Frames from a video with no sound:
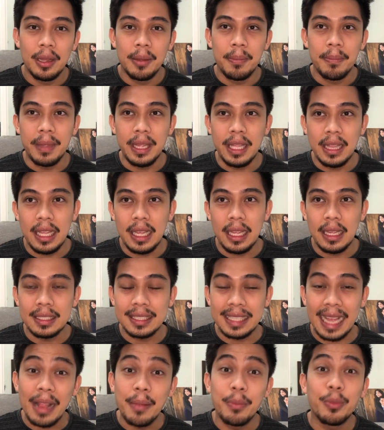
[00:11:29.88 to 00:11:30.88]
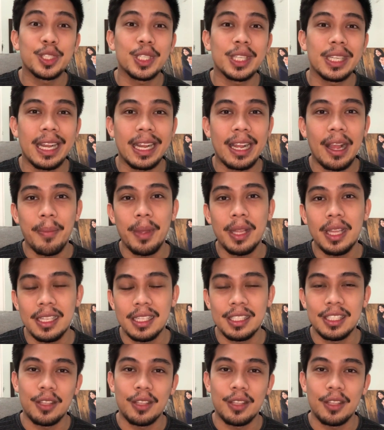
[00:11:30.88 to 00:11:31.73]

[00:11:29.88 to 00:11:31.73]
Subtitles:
Meaning, saan mo siya gagamitin?